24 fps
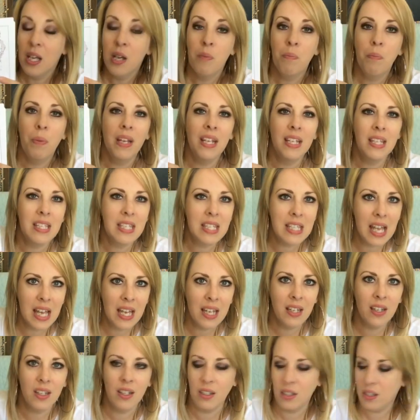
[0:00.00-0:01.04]
but it
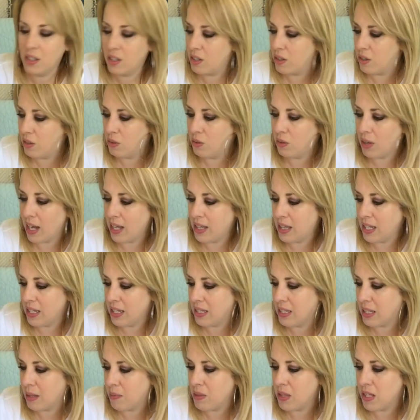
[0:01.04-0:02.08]
said, you know, I think
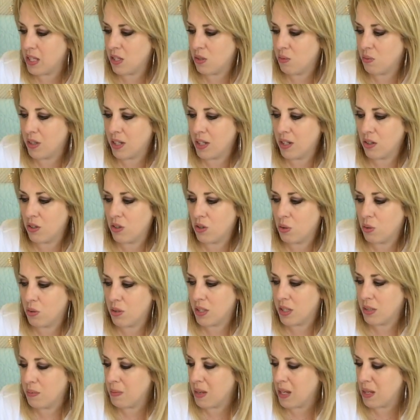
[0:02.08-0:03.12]
some of these were geared
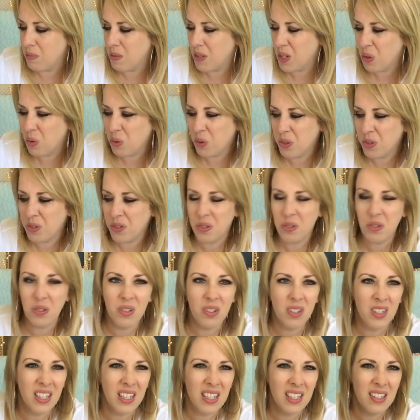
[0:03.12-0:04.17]
towards maybe older
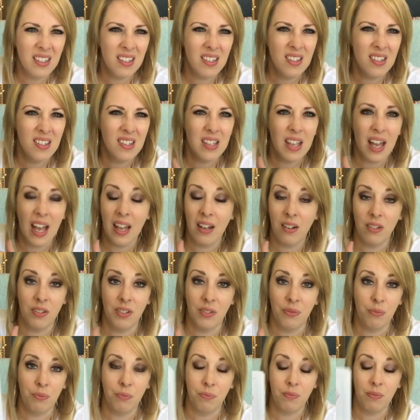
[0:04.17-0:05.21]
kids.
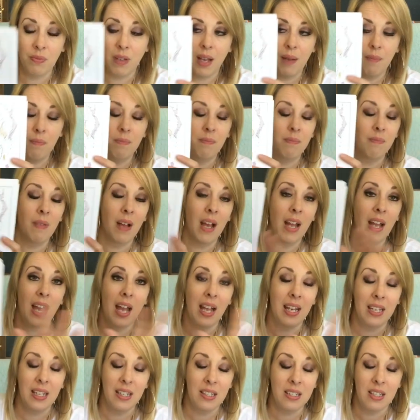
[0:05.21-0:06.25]
I
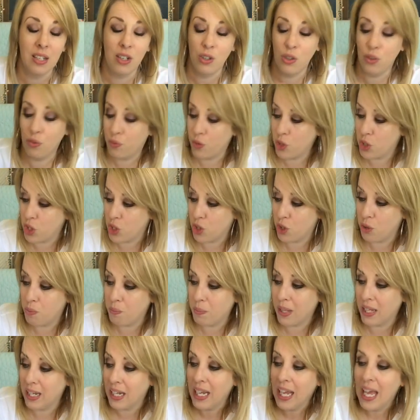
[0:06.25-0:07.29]
can't tell you for sure,
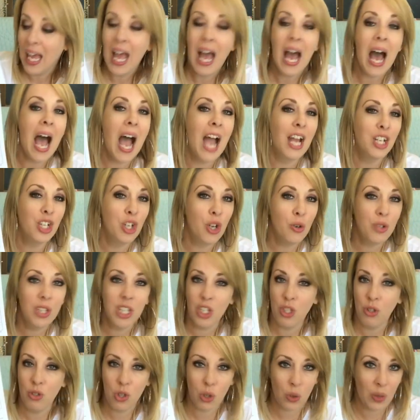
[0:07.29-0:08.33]
but I know
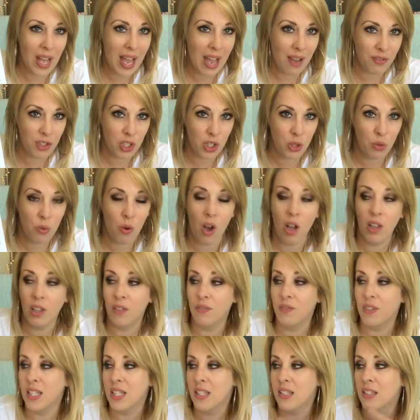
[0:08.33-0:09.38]
that you don't have to do all
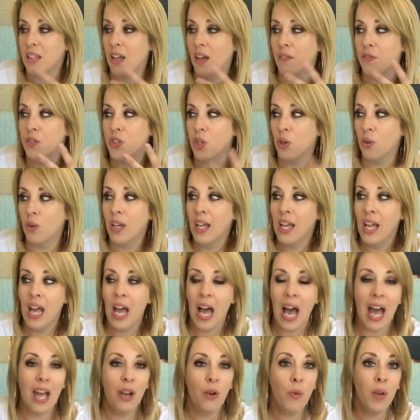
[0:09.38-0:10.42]
of this stuff. So
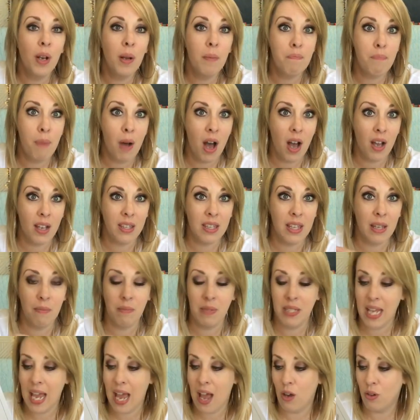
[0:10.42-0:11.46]
I don't want to bog them
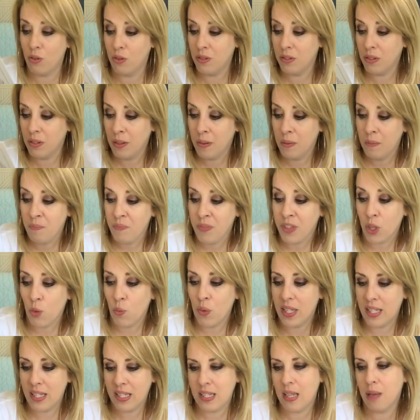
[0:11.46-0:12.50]
down
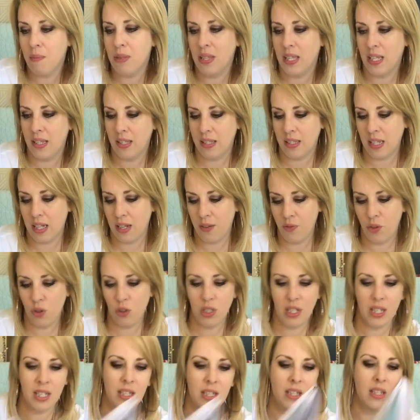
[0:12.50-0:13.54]
with some of these. Like if you look at